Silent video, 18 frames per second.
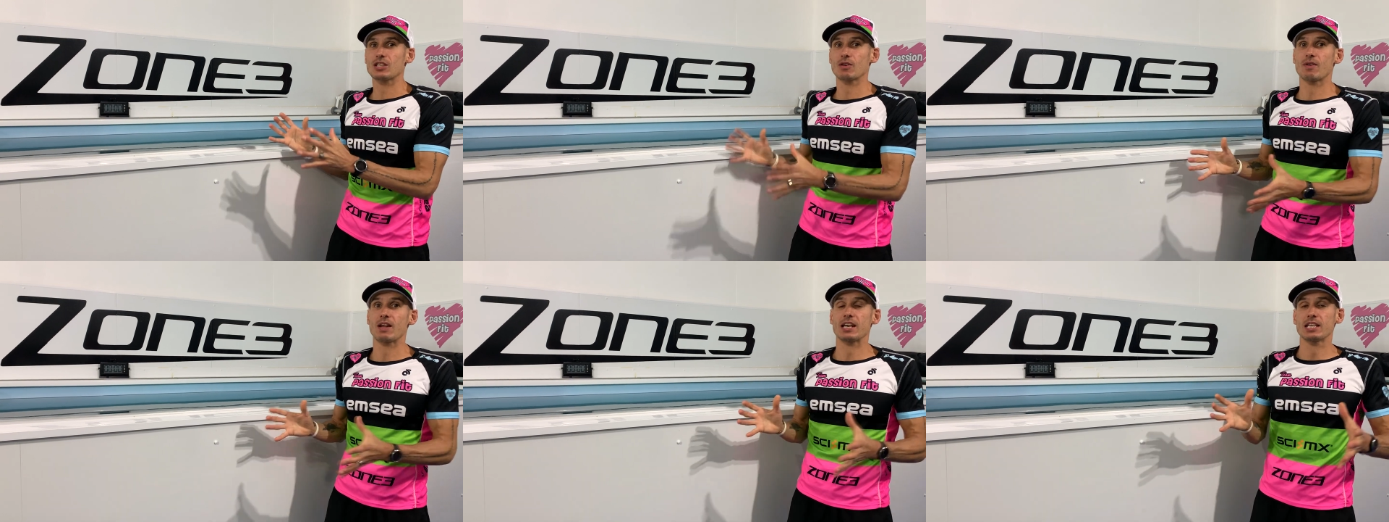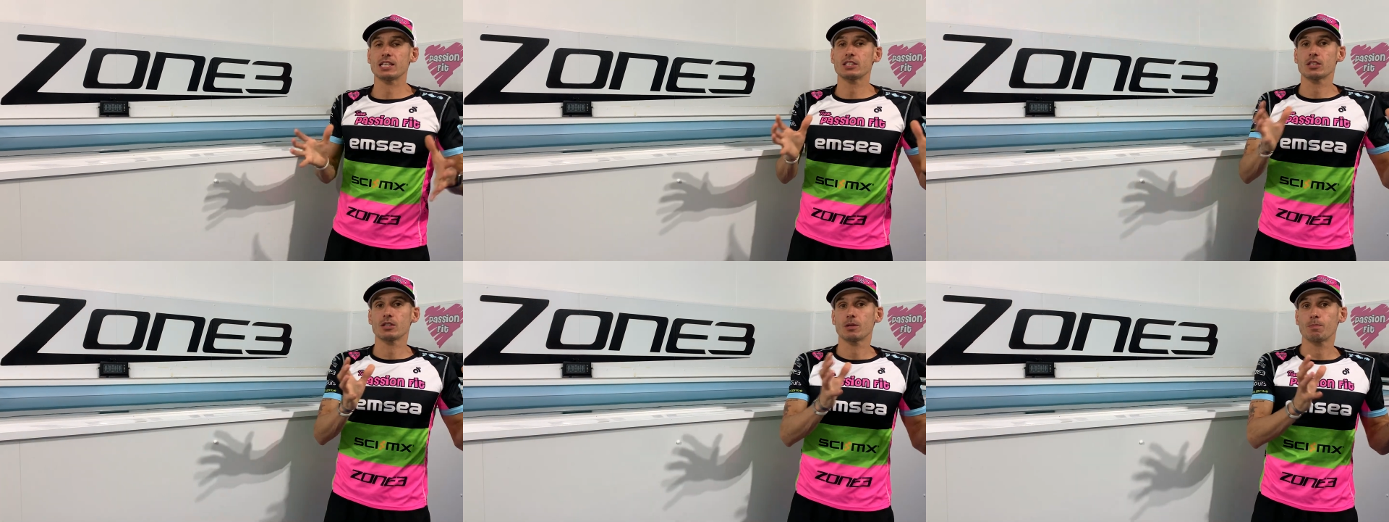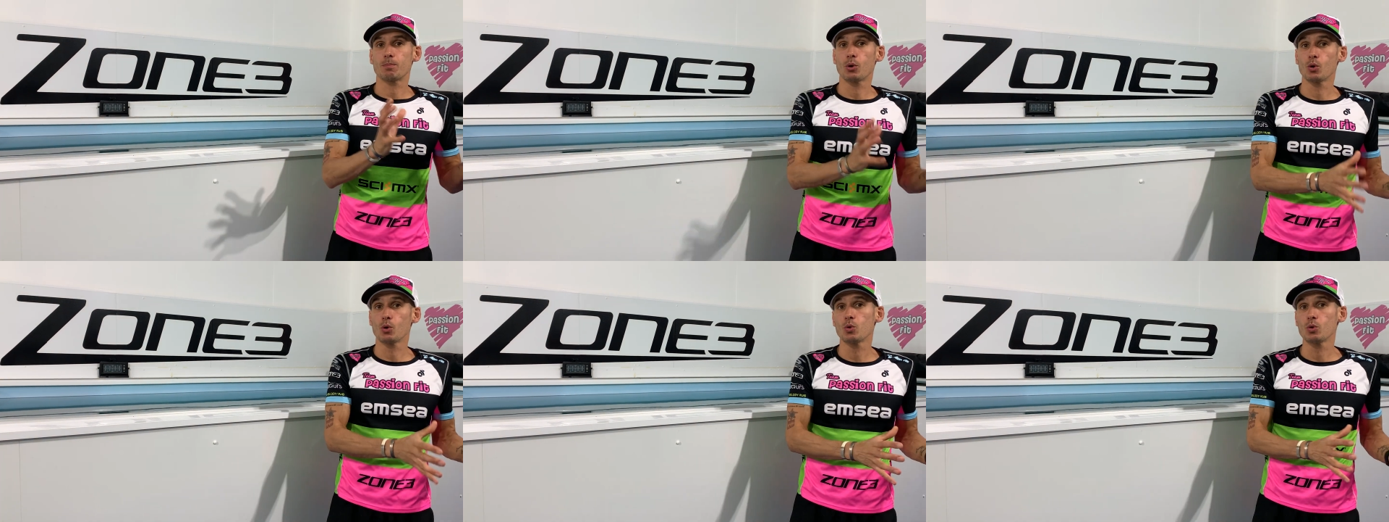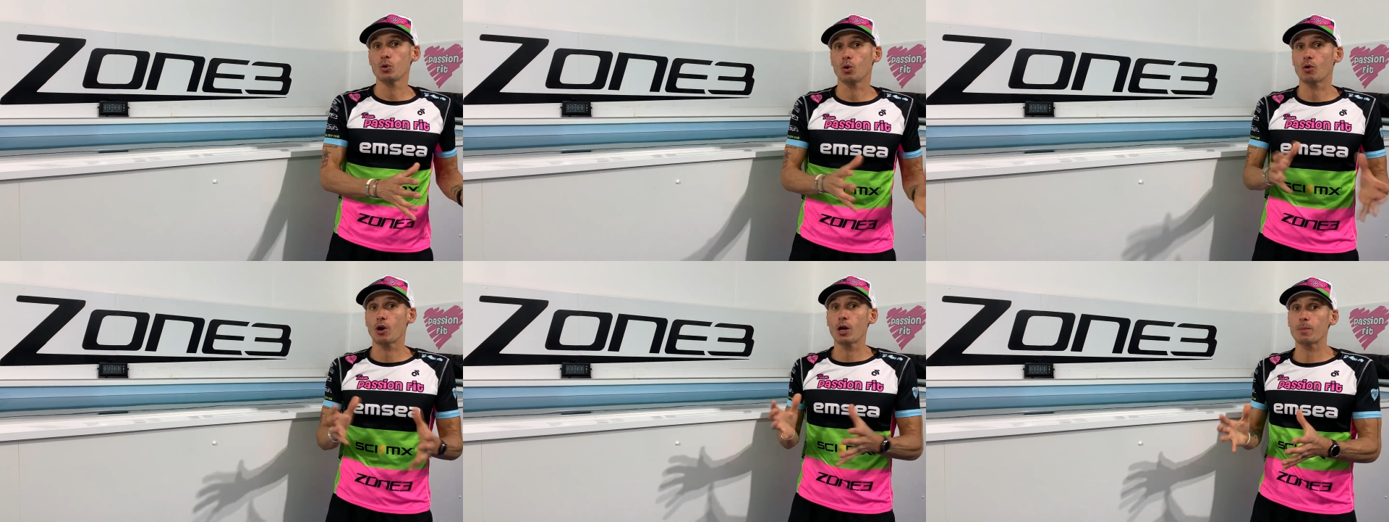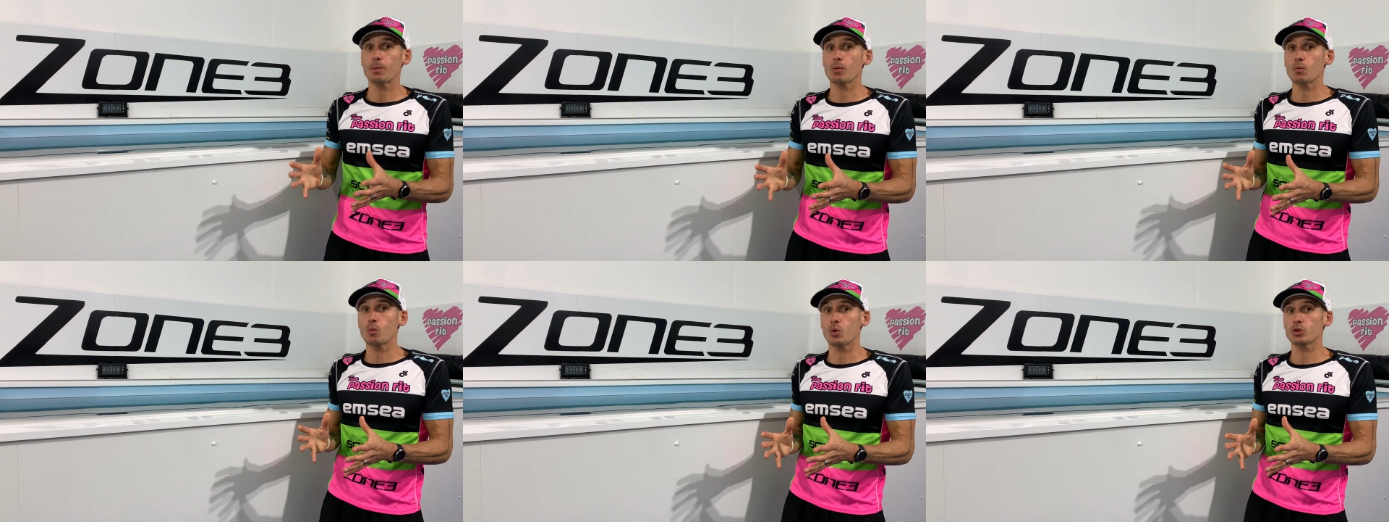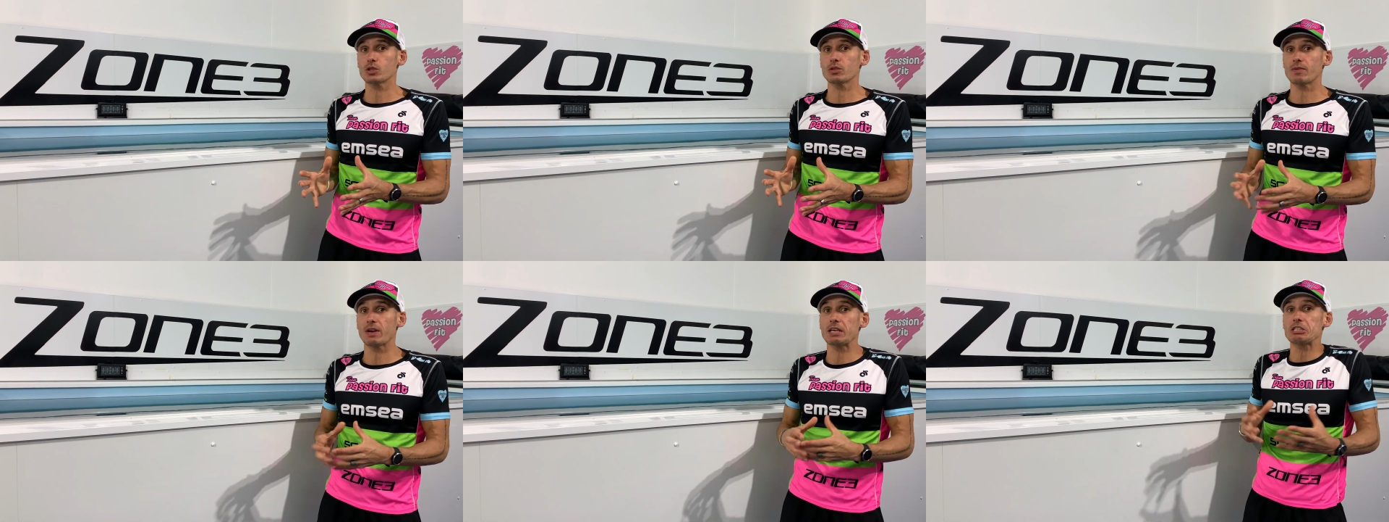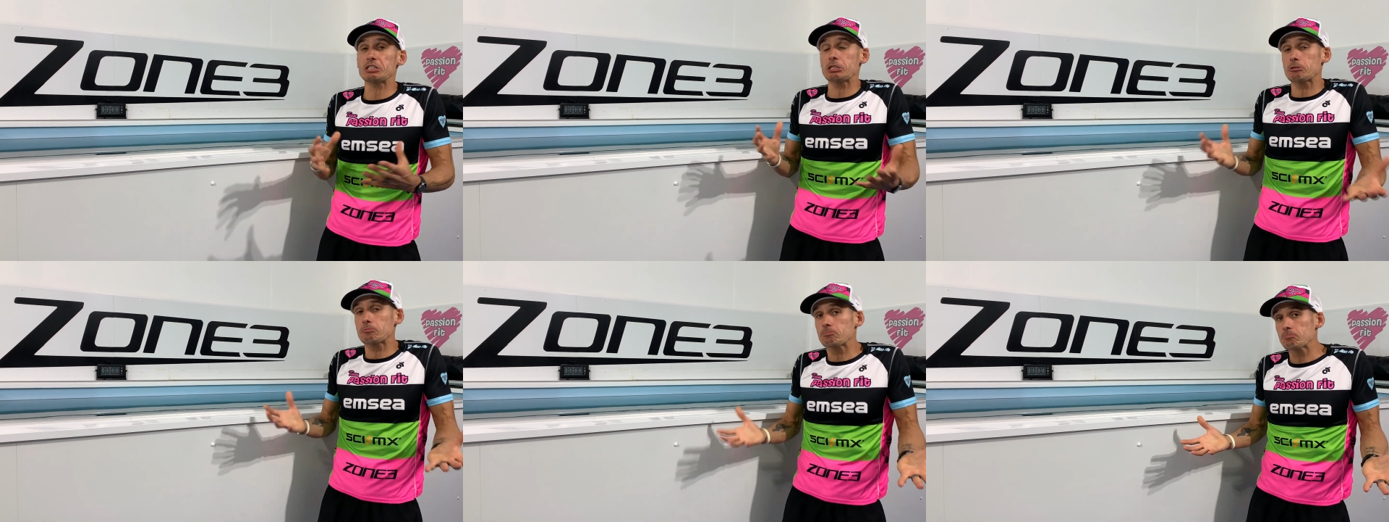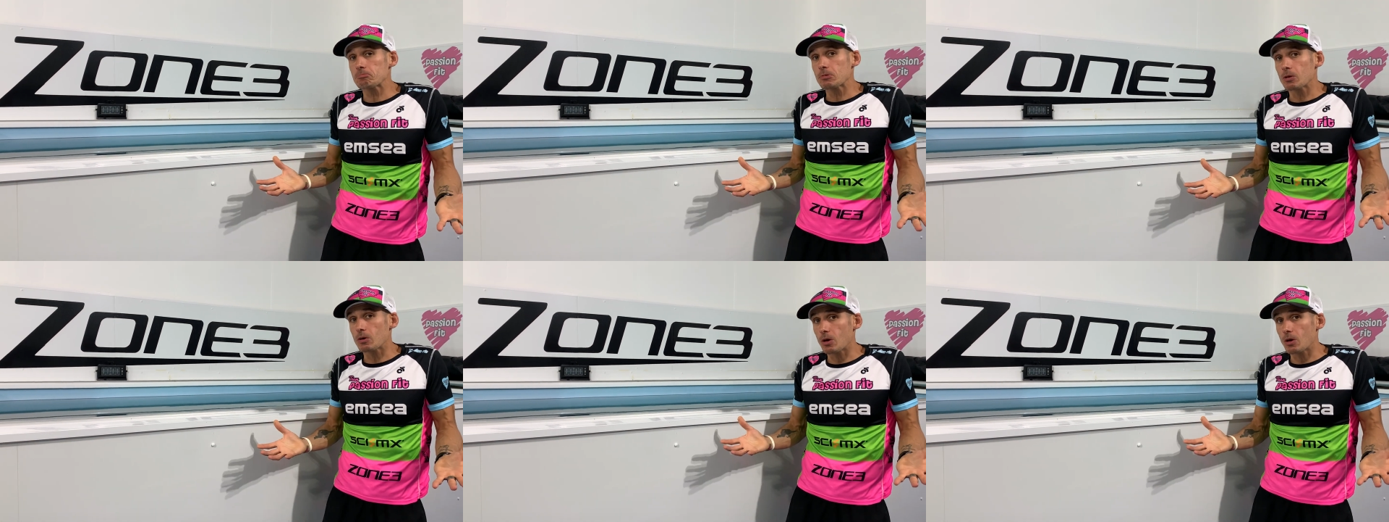directly to the pool or open water racing,